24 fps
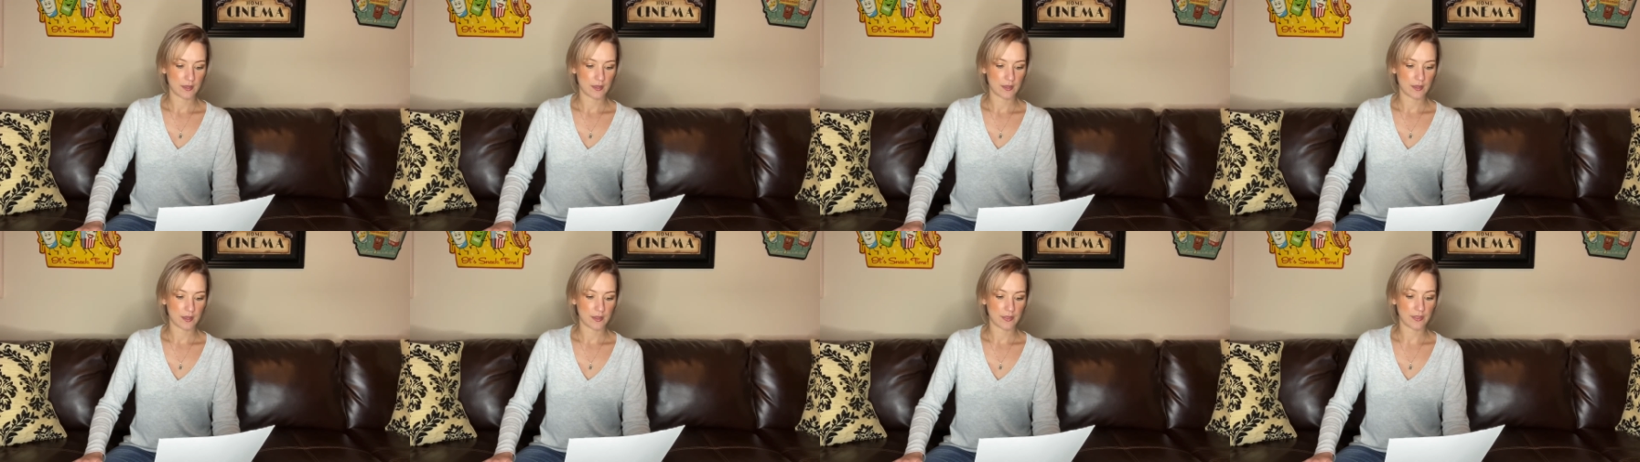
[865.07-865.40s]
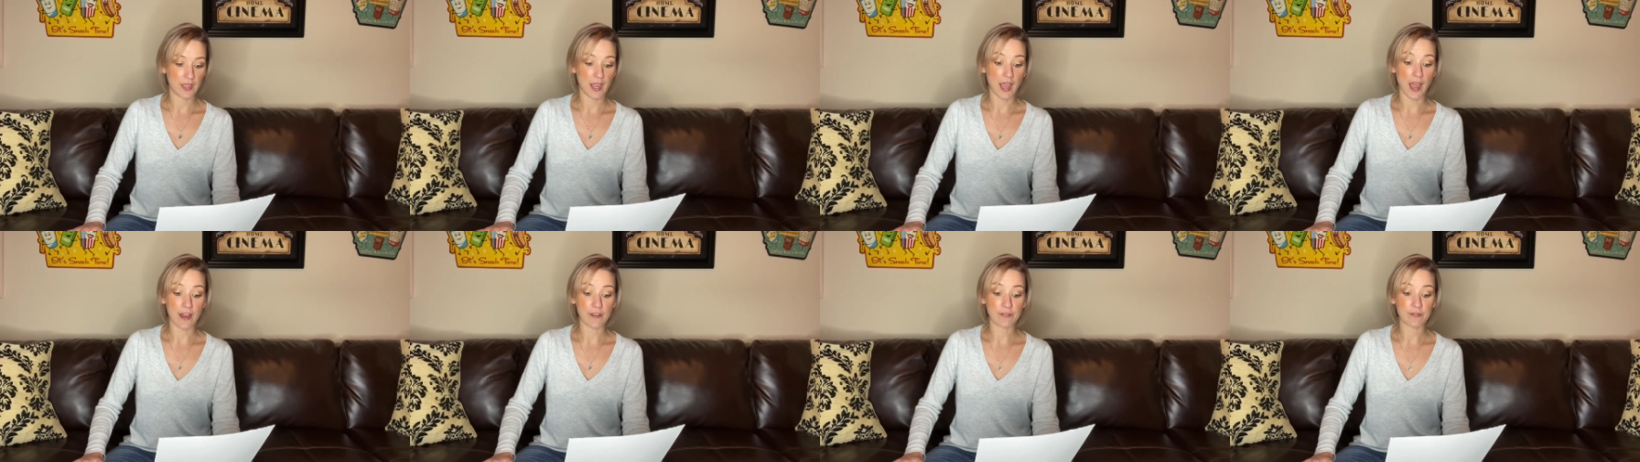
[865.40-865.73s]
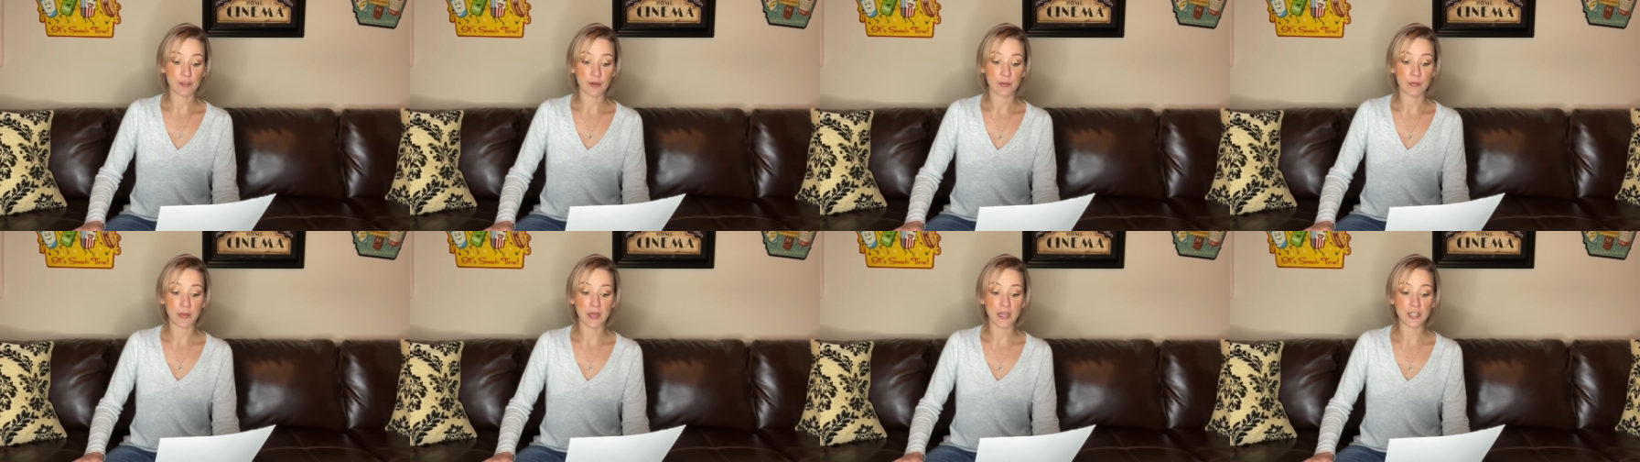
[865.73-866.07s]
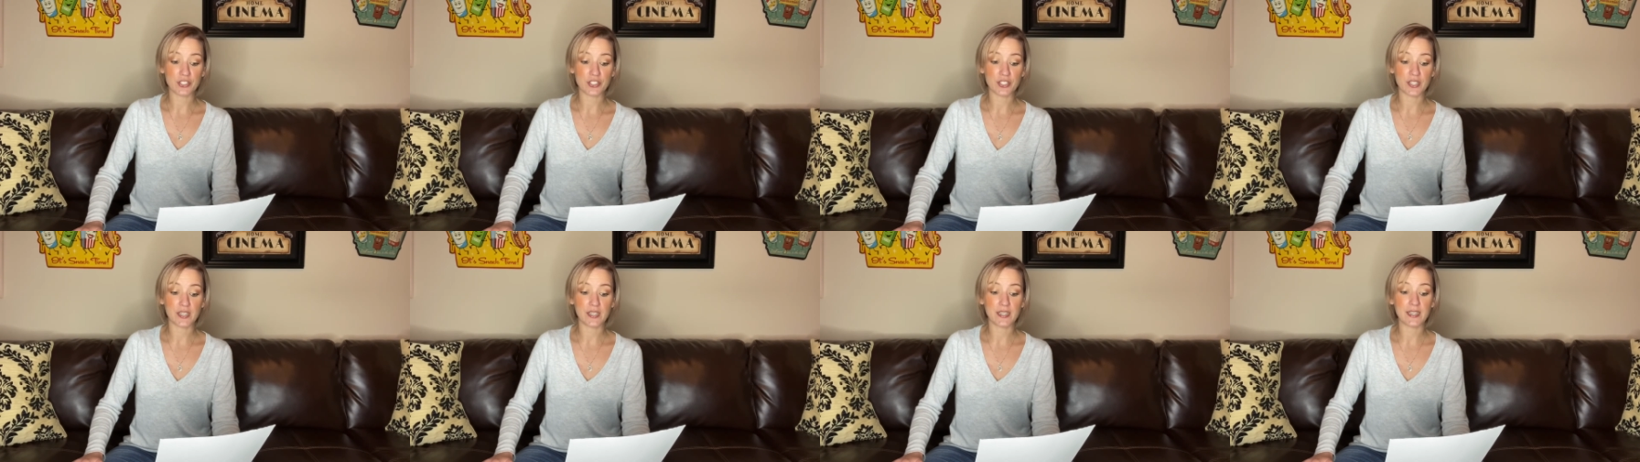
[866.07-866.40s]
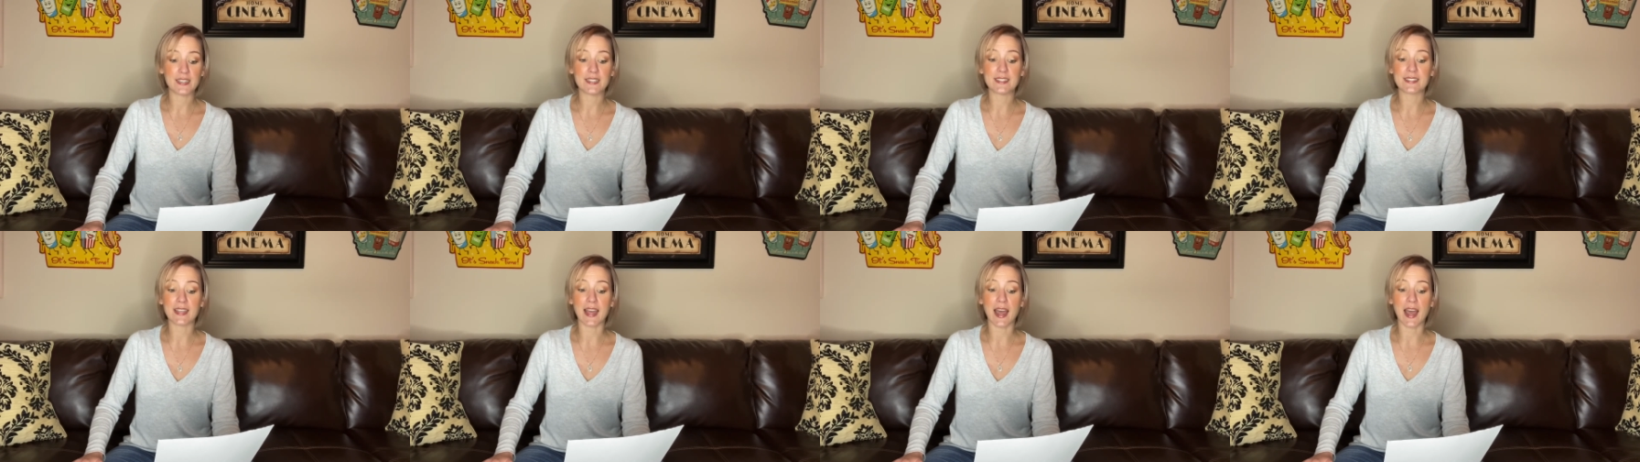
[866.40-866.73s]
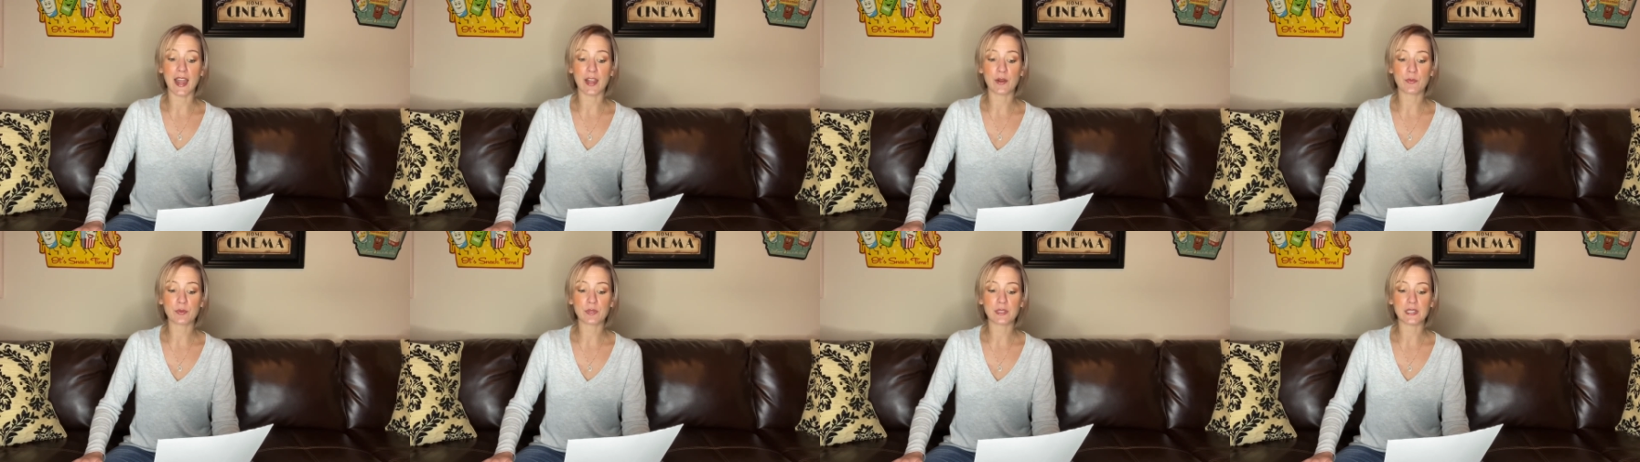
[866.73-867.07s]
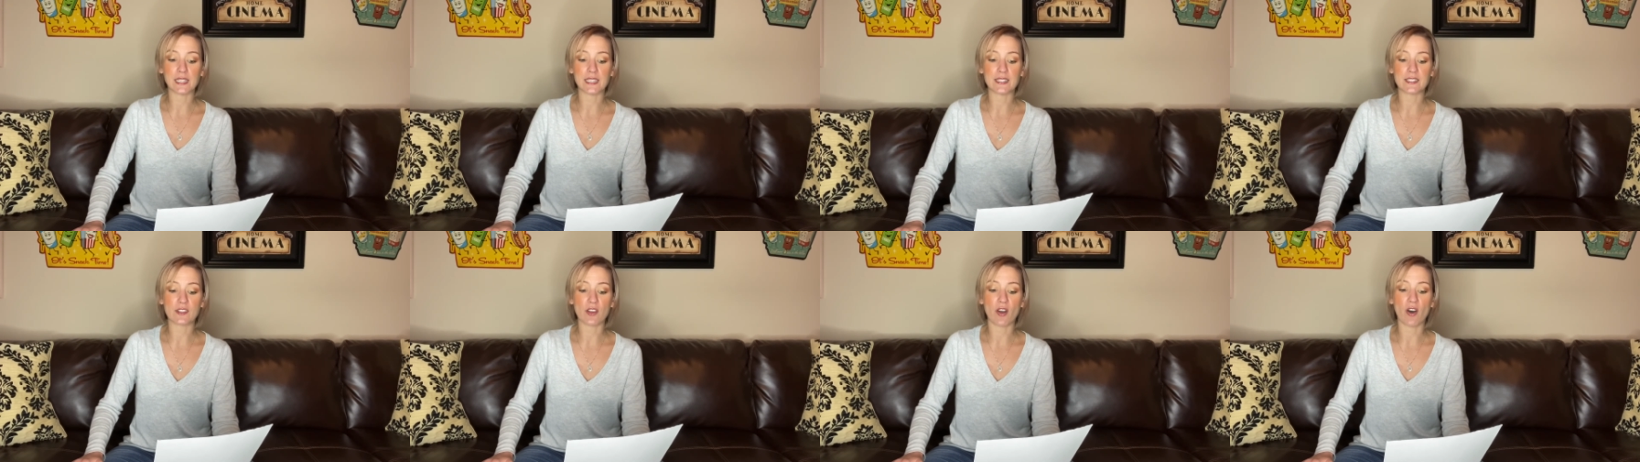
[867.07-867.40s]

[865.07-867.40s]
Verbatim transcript: The affirmation is I release